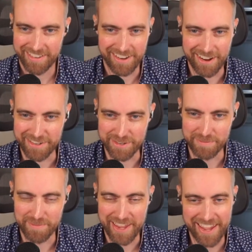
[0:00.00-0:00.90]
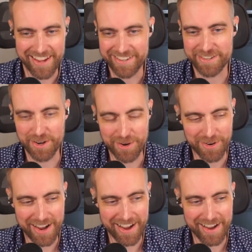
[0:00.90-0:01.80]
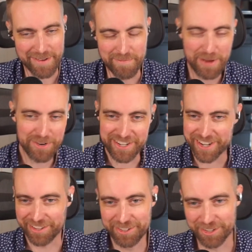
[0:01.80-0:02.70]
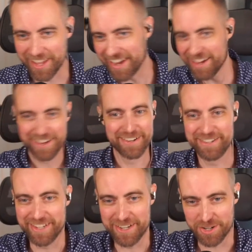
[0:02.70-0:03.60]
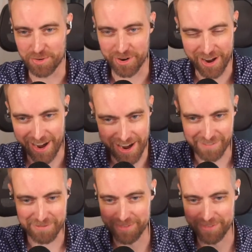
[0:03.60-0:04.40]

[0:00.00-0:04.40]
Awesome. Hey, so maybe we take a little like detour off,